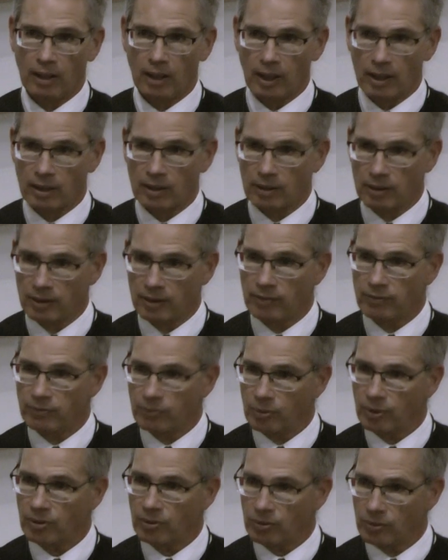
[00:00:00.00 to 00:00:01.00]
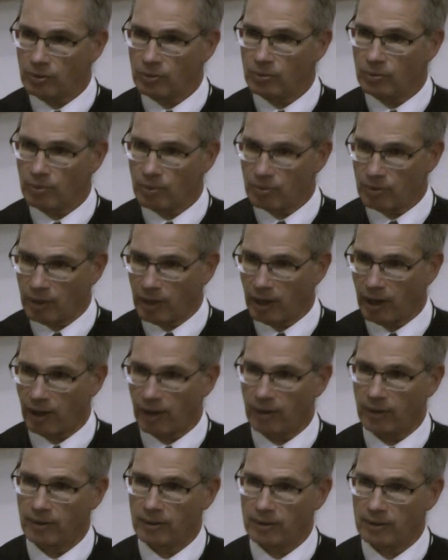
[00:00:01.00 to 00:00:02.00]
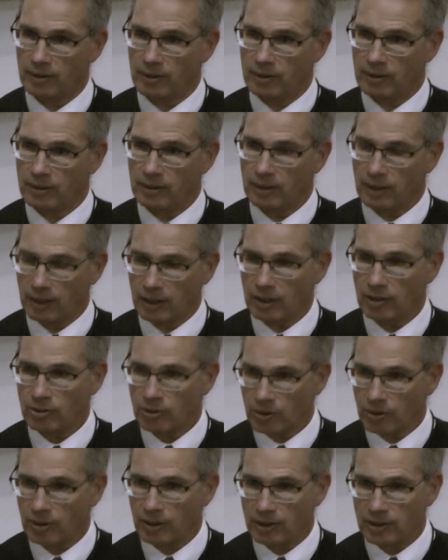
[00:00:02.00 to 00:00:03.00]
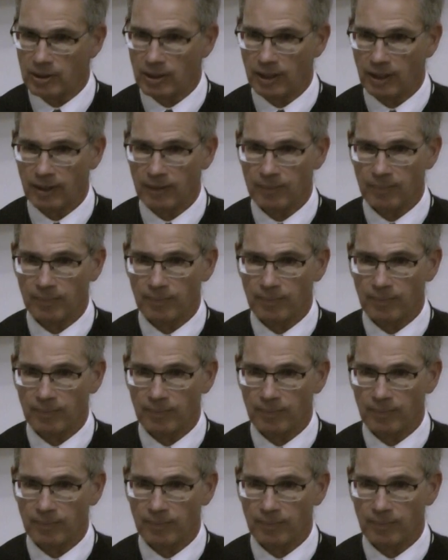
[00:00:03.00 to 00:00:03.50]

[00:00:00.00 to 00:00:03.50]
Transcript: and live with you there in eternity.